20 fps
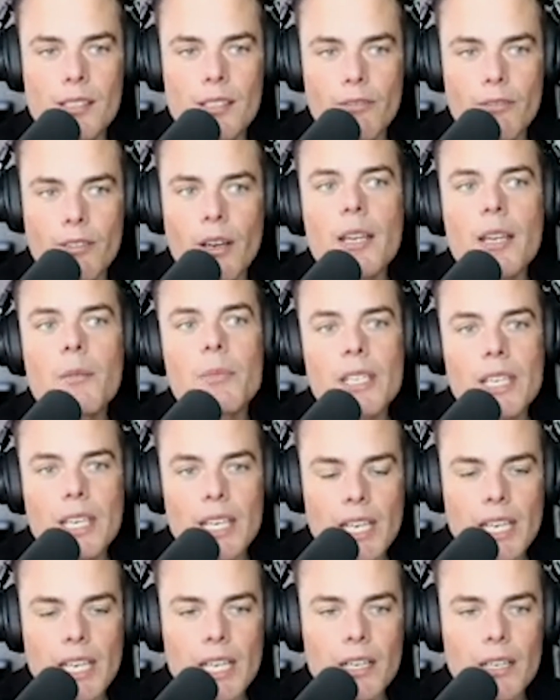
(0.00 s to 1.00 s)
the very
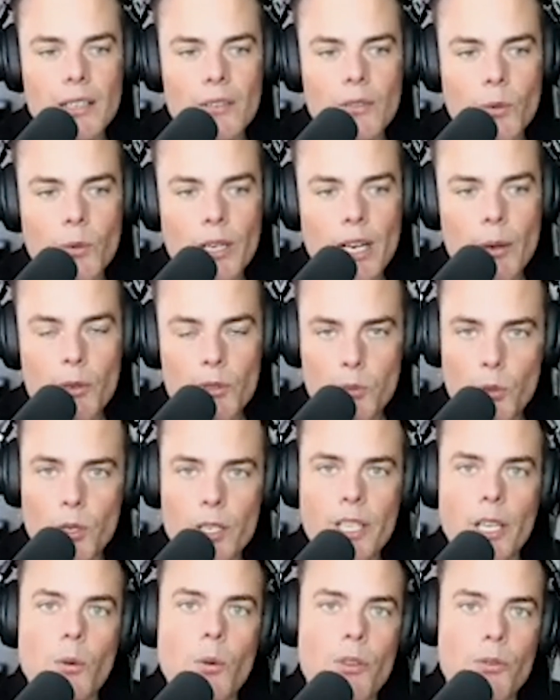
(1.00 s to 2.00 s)
beginning when I was
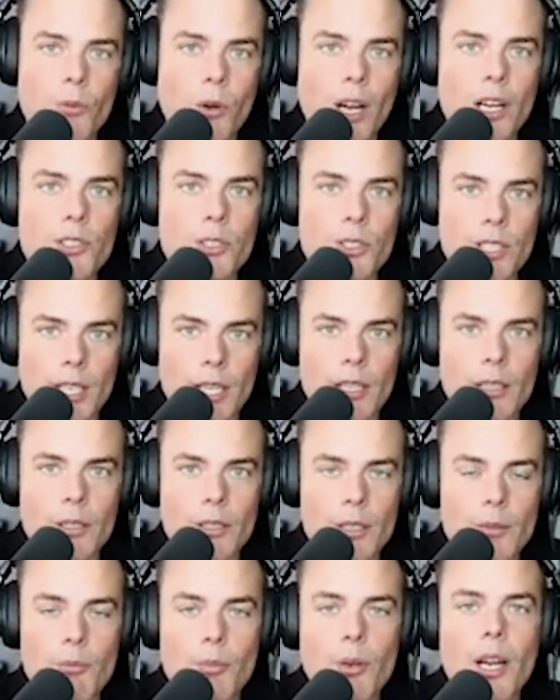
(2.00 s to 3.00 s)
working with Roger
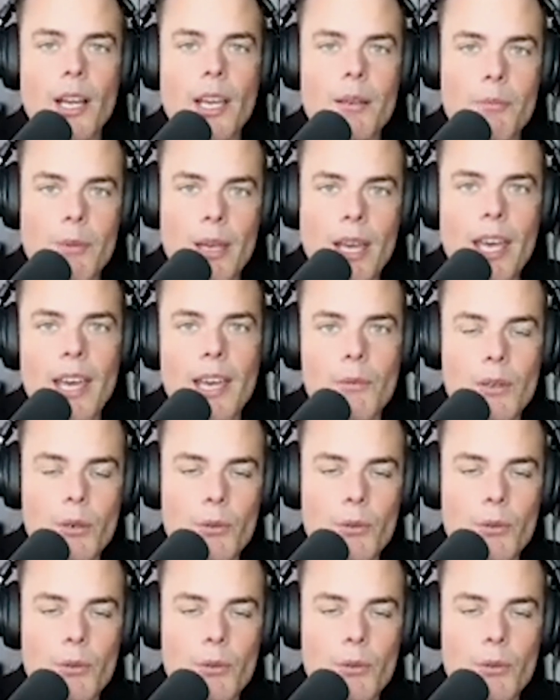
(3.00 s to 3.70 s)
Taylor and Brian May.